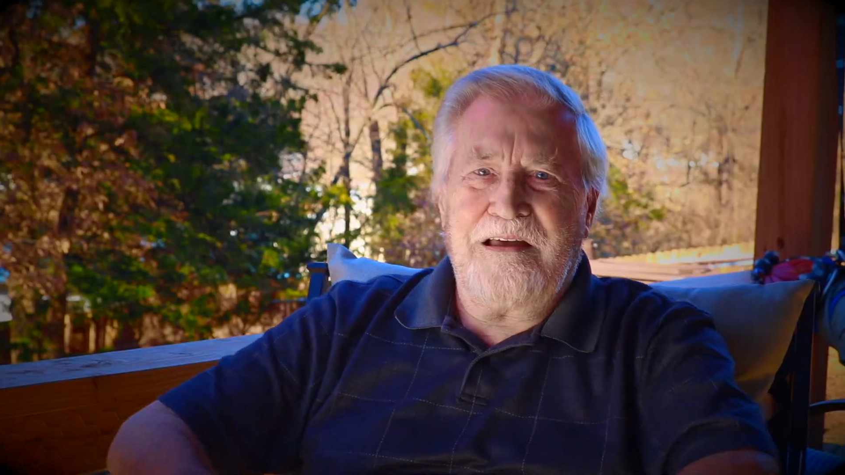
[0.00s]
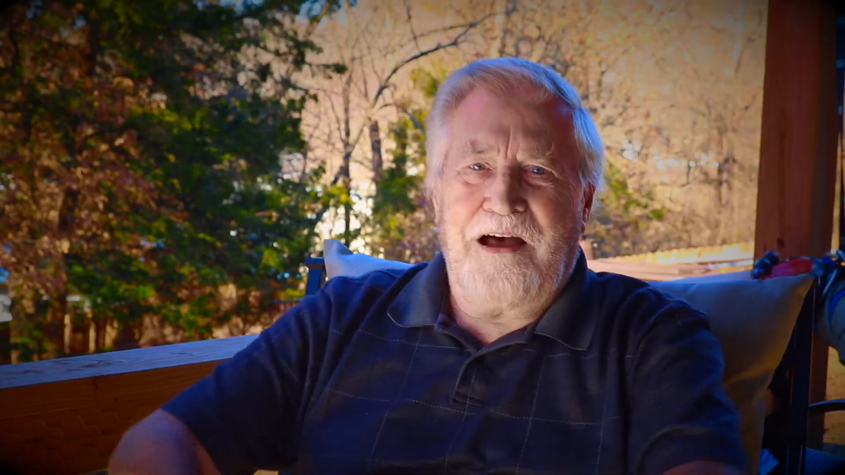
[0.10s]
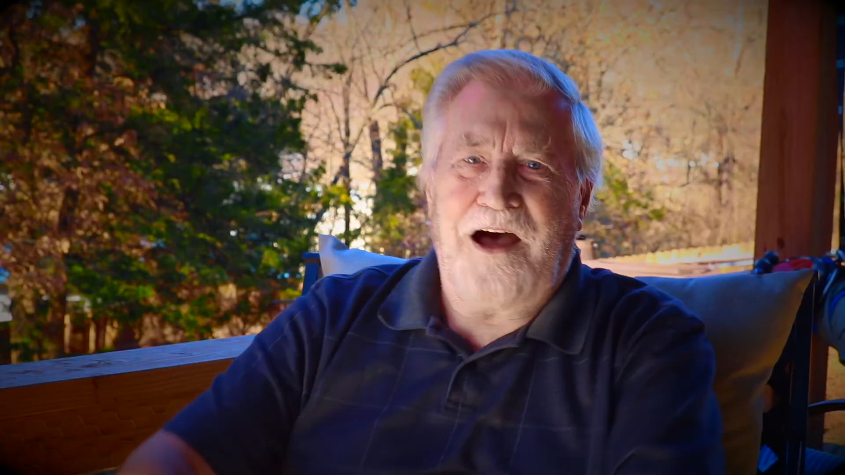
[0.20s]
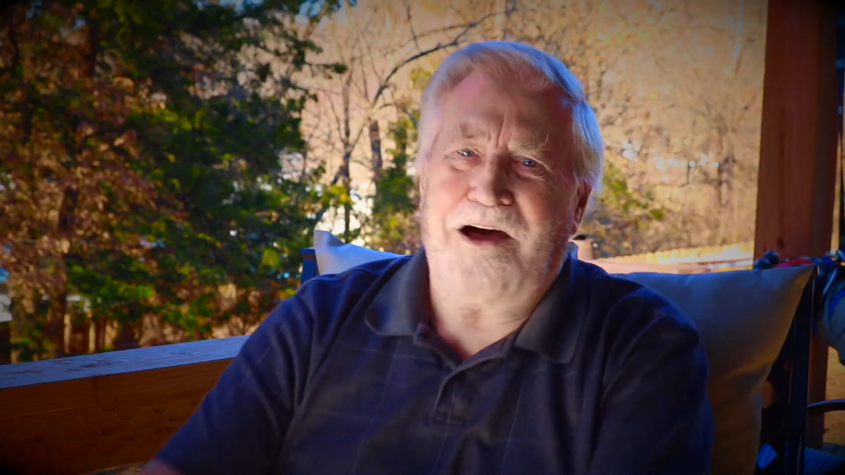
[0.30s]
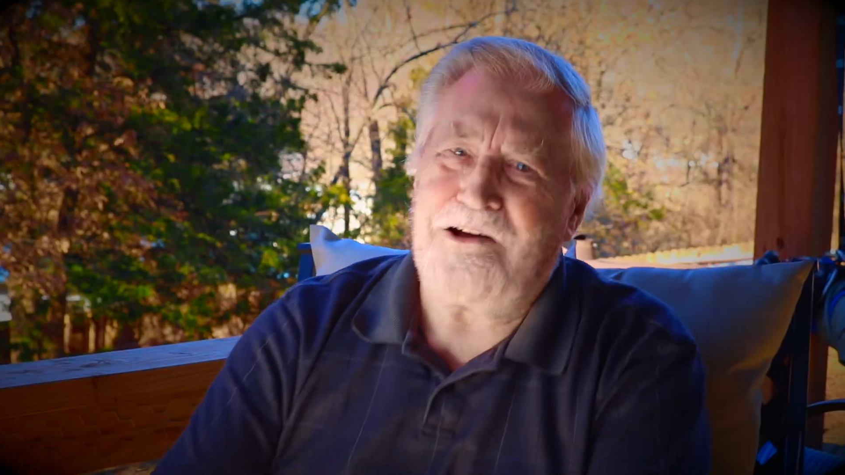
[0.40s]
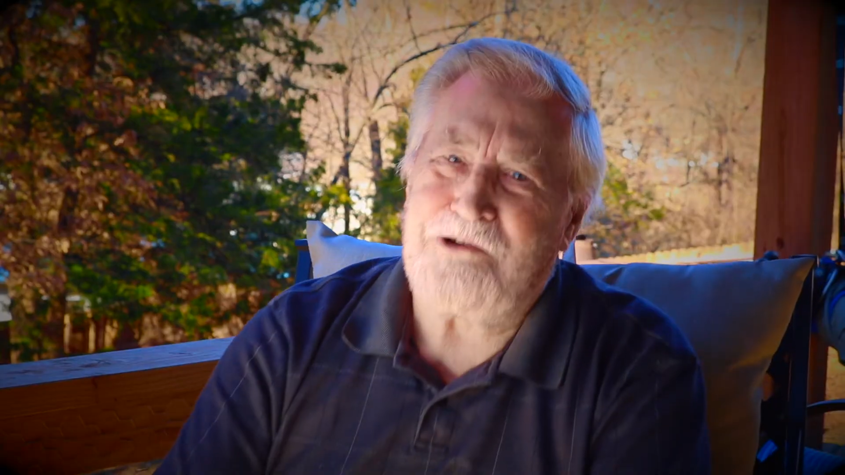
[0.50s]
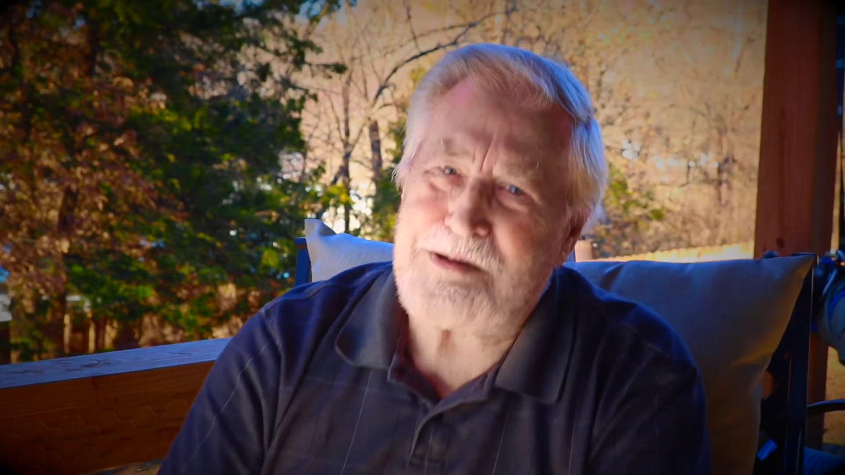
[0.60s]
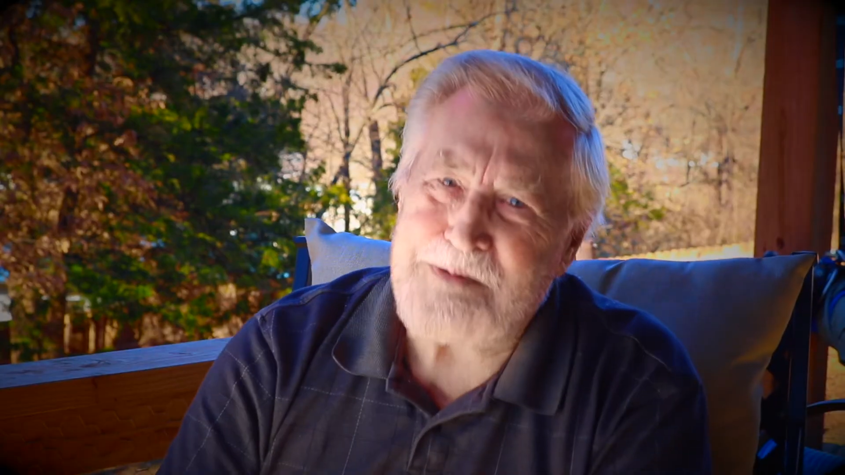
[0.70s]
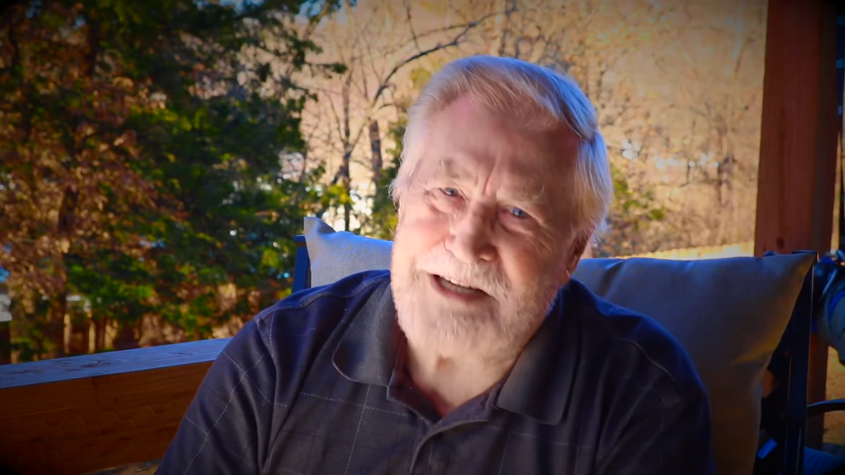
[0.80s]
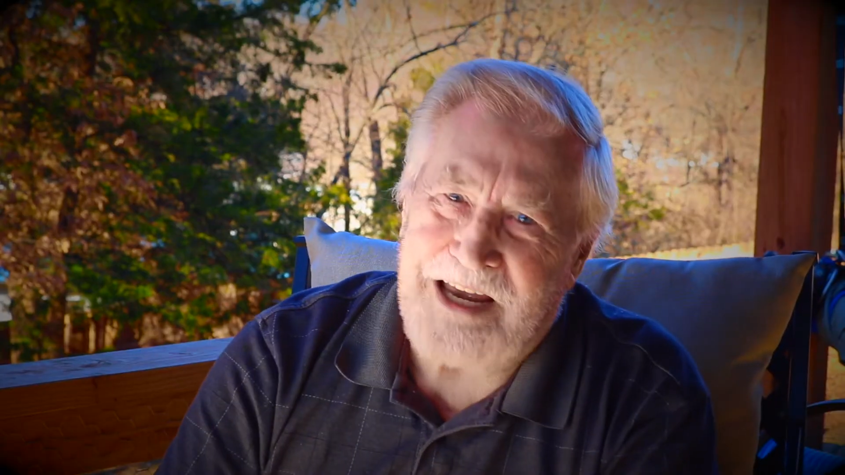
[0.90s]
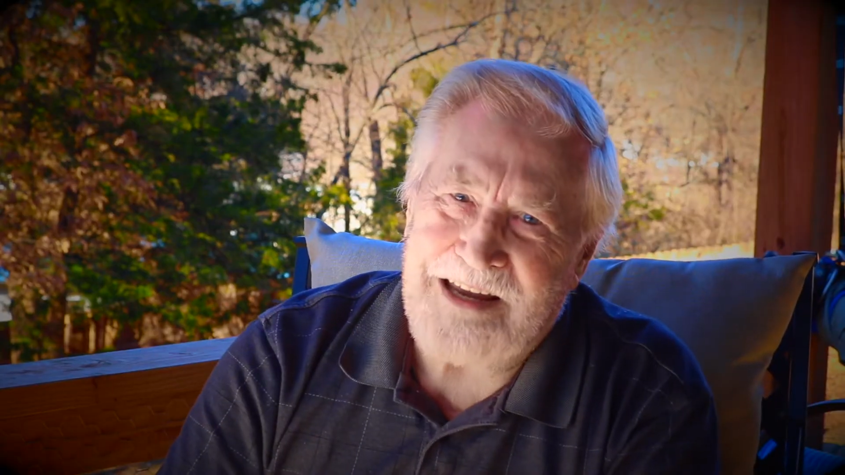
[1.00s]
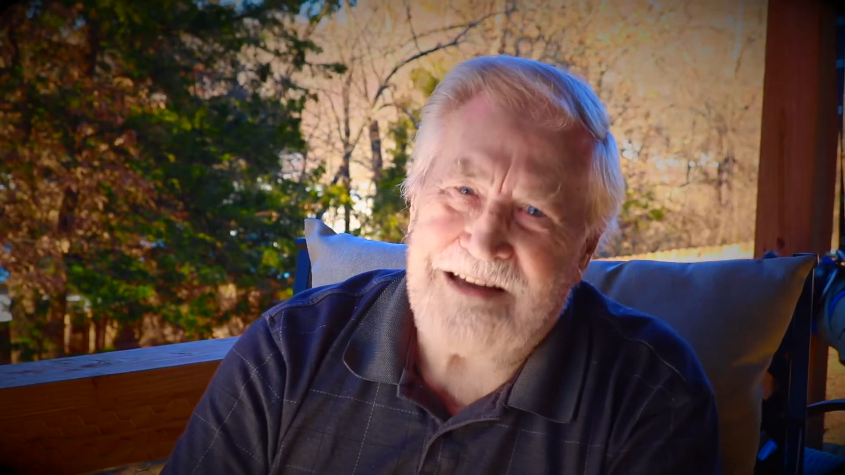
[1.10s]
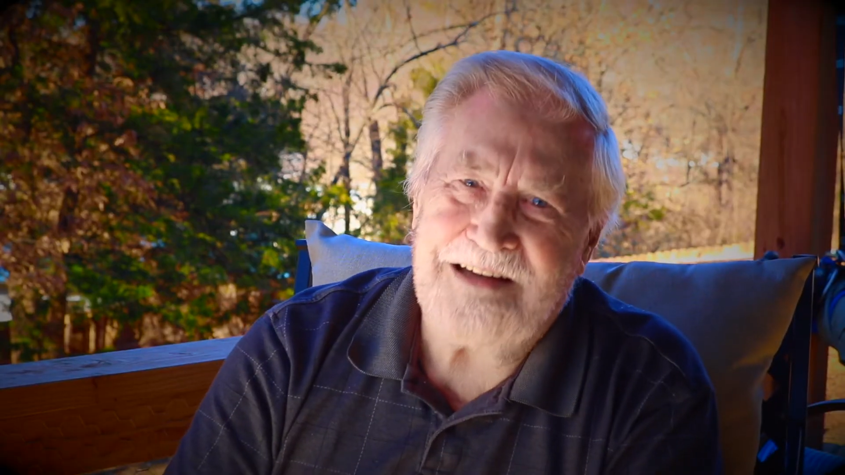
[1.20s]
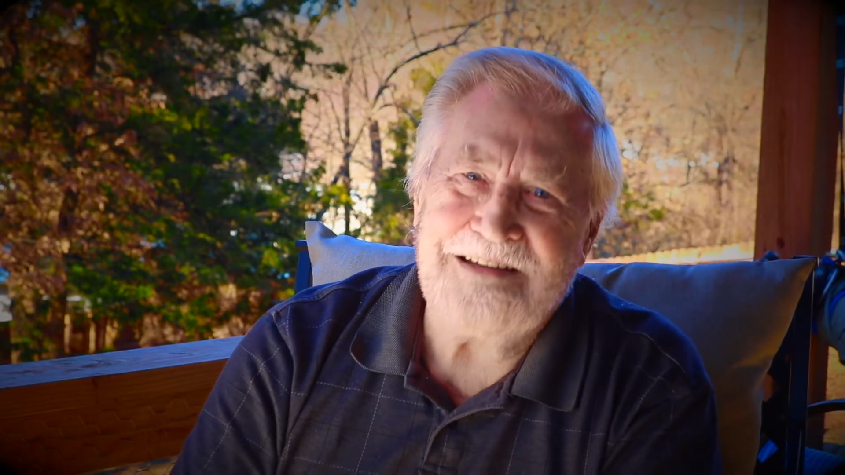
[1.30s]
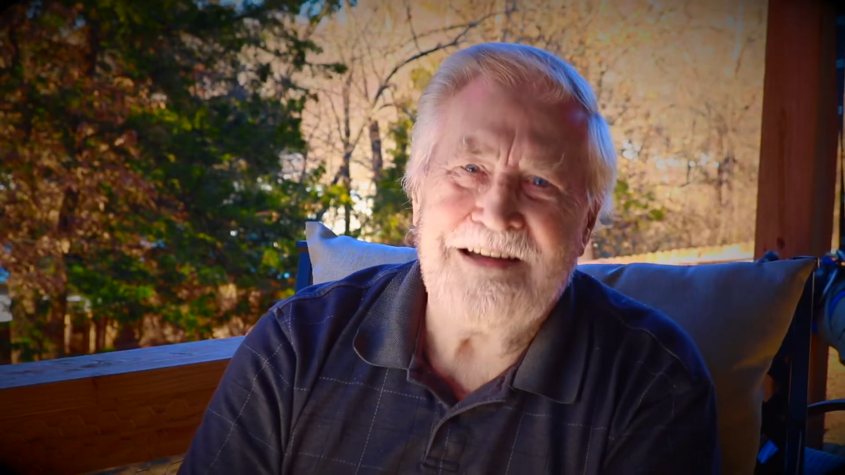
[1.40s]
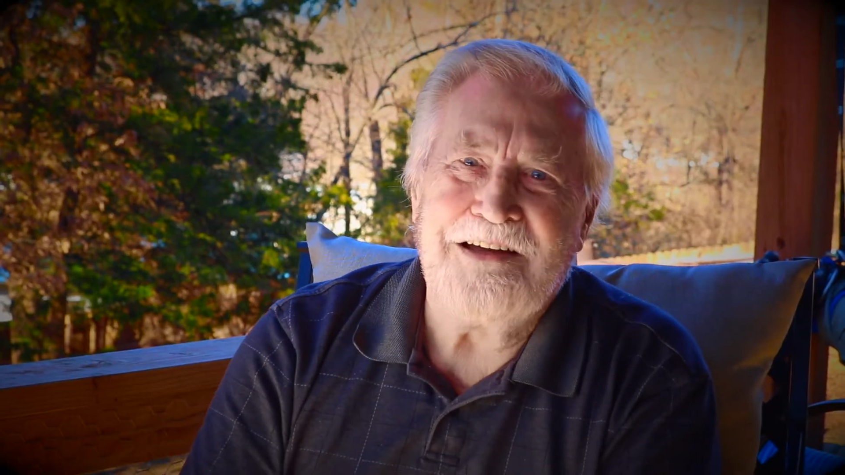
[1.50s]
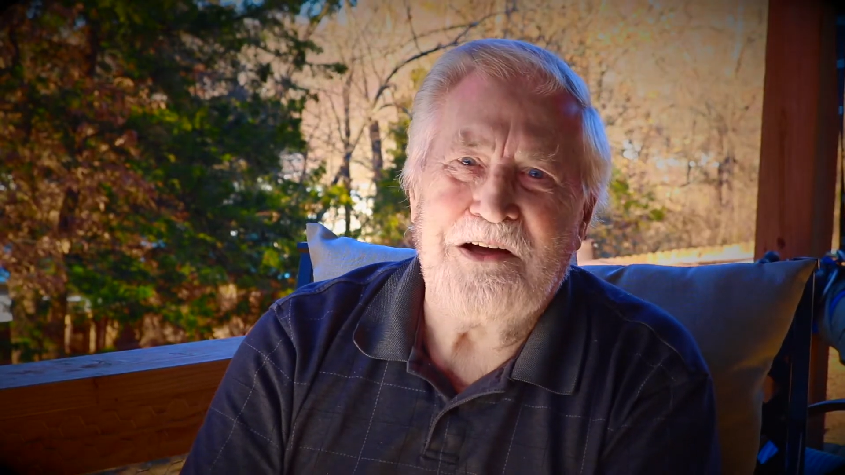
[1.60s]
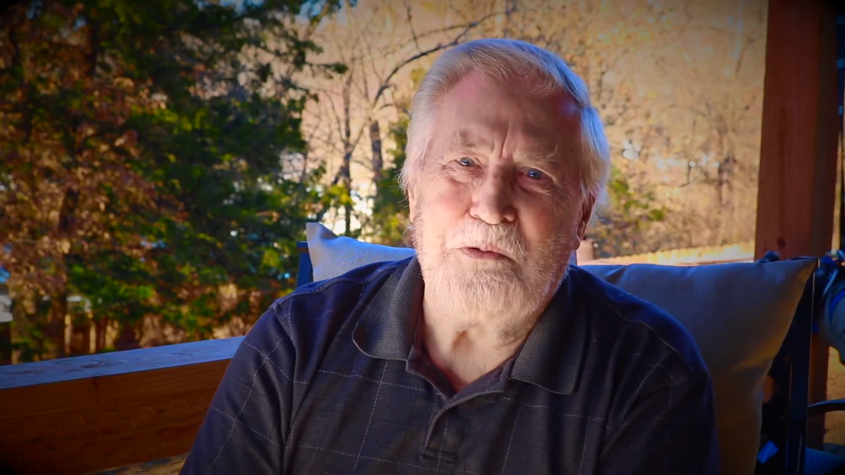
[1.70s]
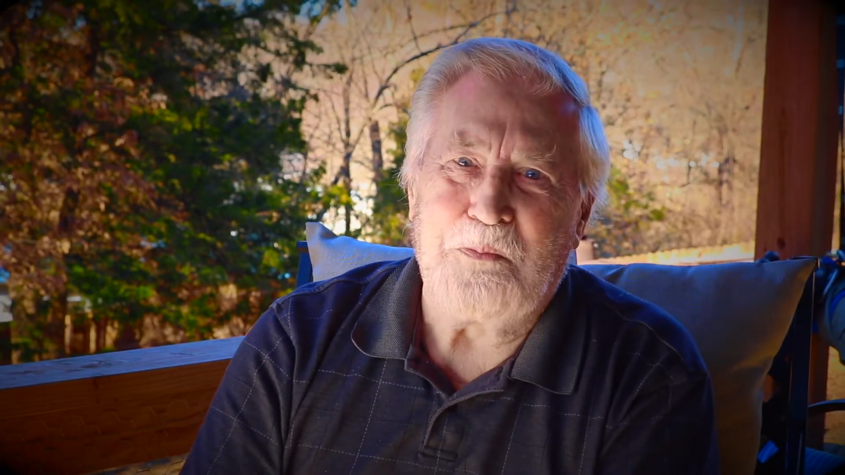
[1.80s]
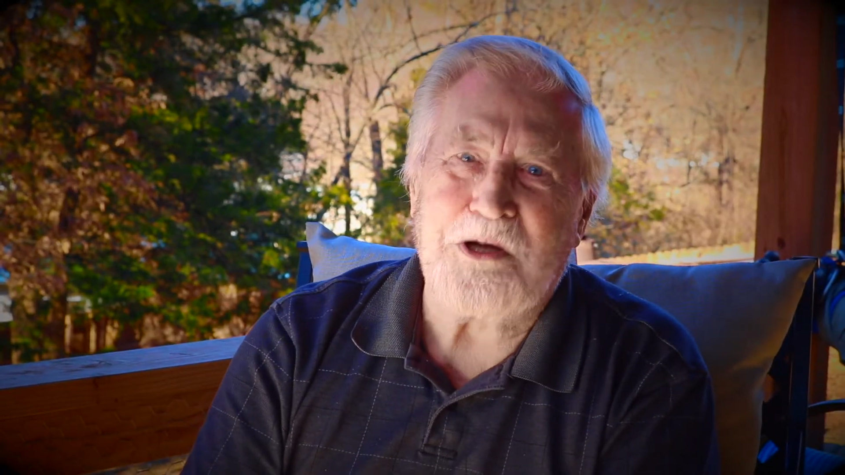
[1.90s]
Uh, Christmas cake,
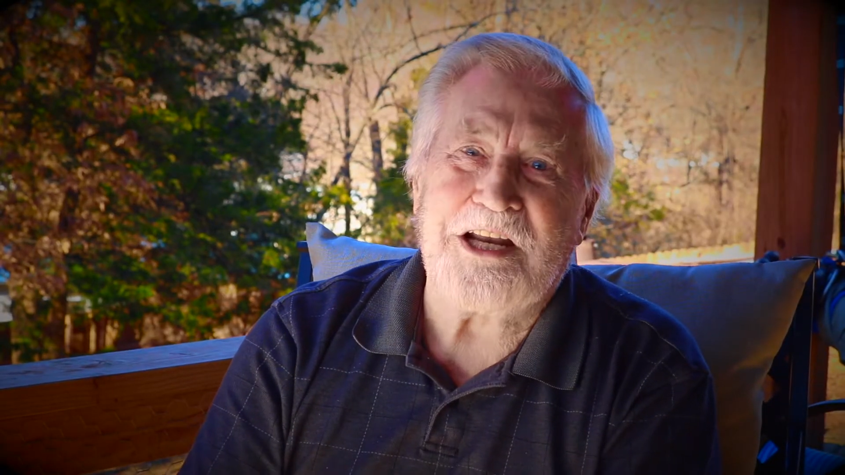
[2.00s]
but